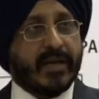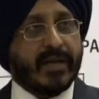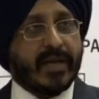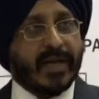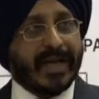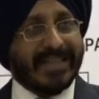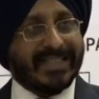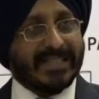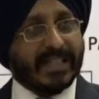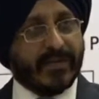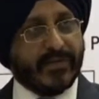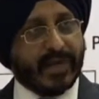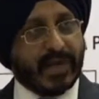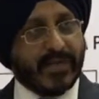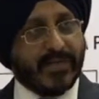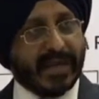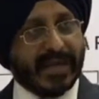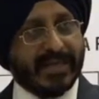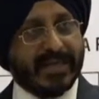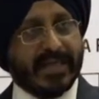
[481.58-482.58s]
has given a
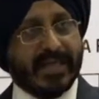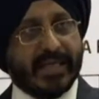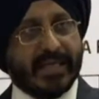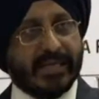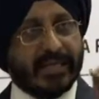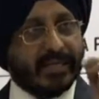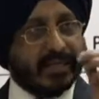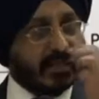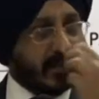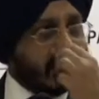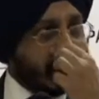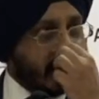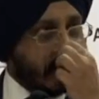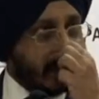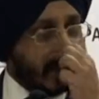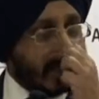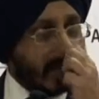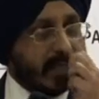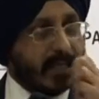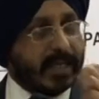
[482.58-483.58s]
mandate
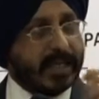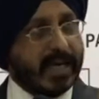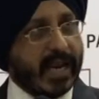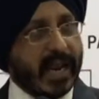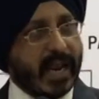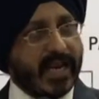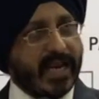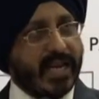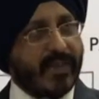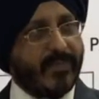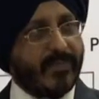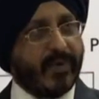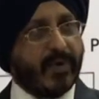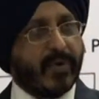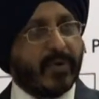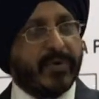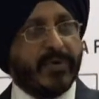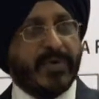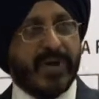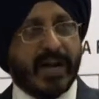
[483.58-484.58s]
that any
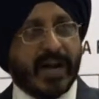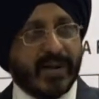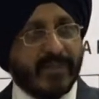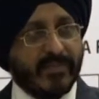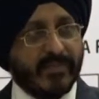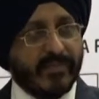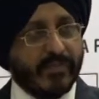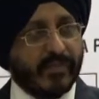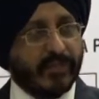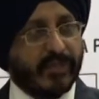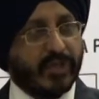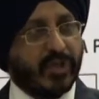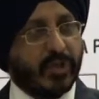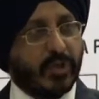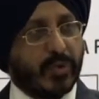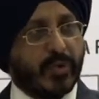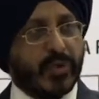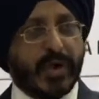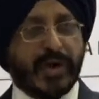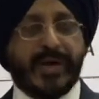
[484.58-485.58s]
program which
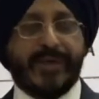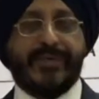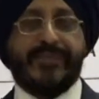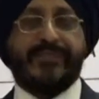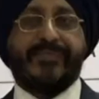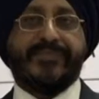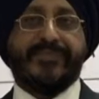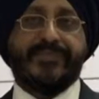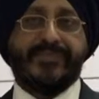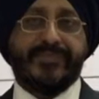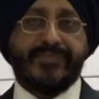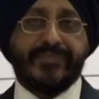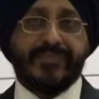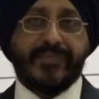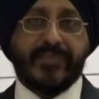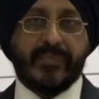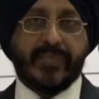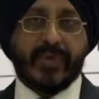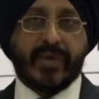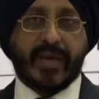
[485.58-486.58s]
you run,
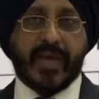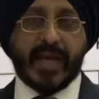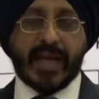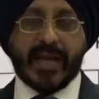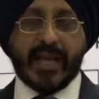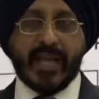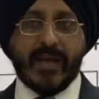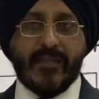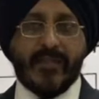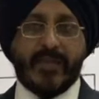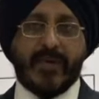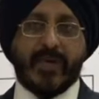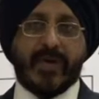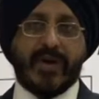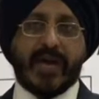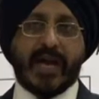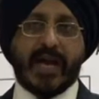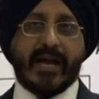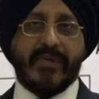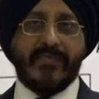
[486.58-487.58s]
any
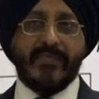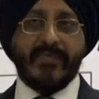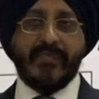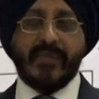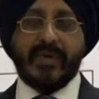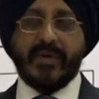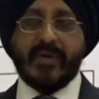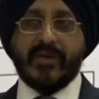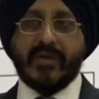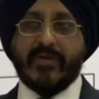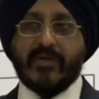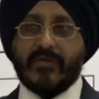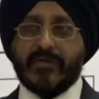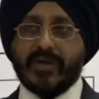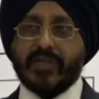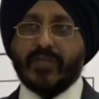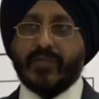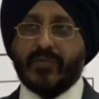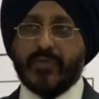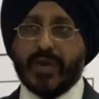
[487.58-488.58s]
program
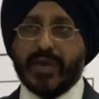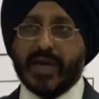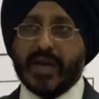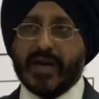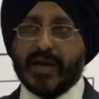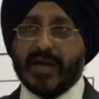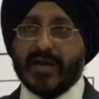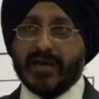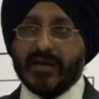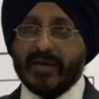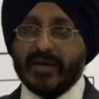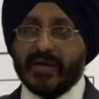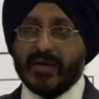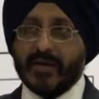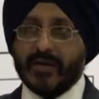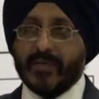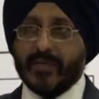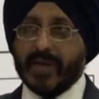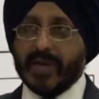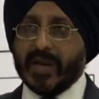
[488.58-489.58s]
which we are
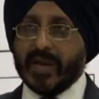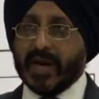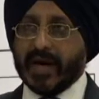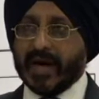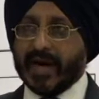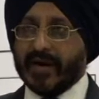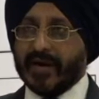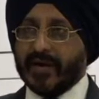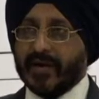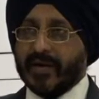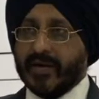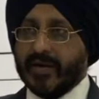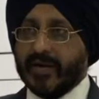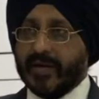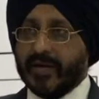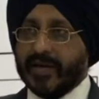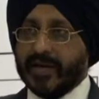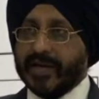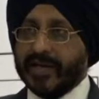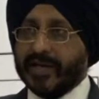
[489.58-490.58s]

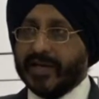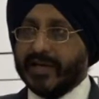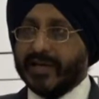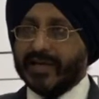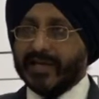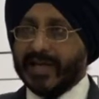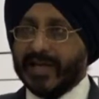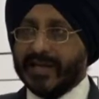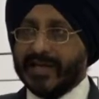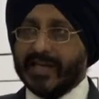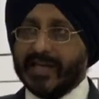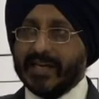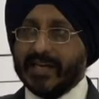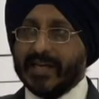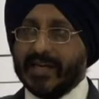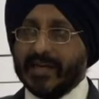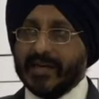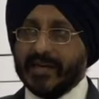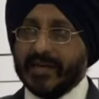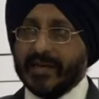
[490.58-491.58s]
inculcating